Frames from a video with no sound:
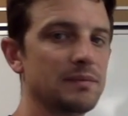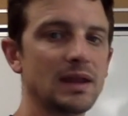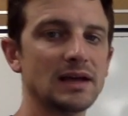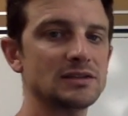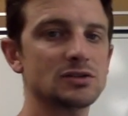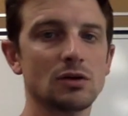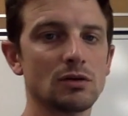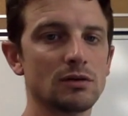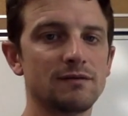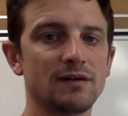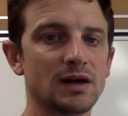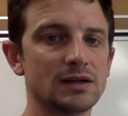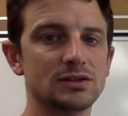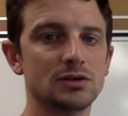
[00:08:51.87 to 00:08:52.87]
That's totally
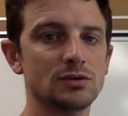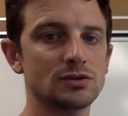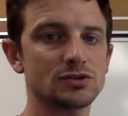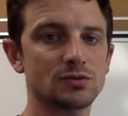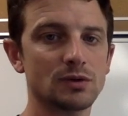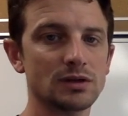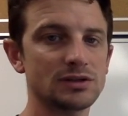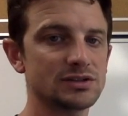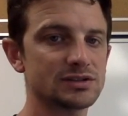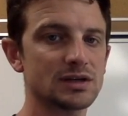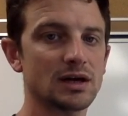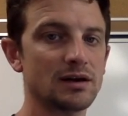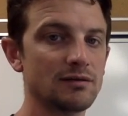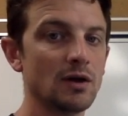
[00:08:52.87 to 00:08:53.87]
fine too. It's really just
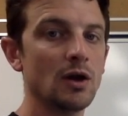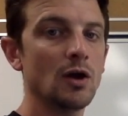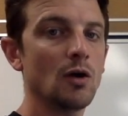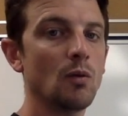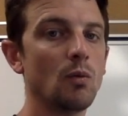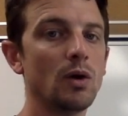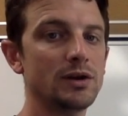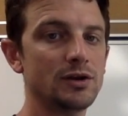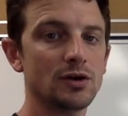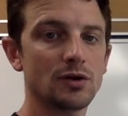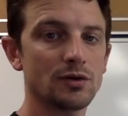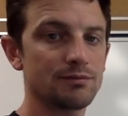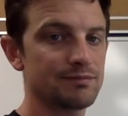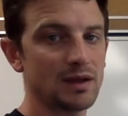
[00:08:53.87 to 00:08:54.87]
kind of
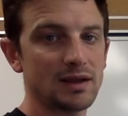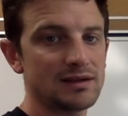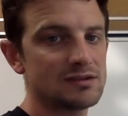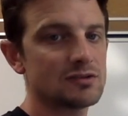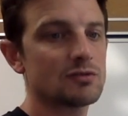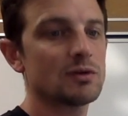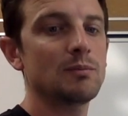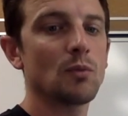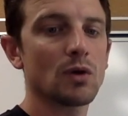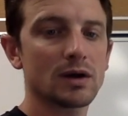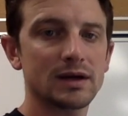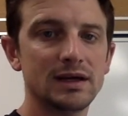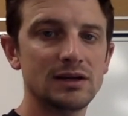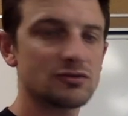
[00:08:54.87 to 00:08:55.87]
that's 3 more
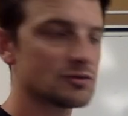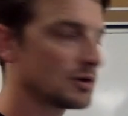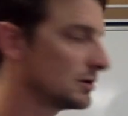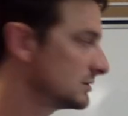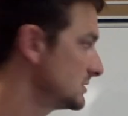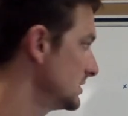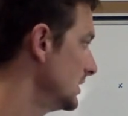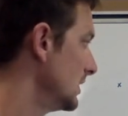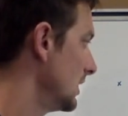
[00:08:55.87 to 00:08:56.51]
keystrokes.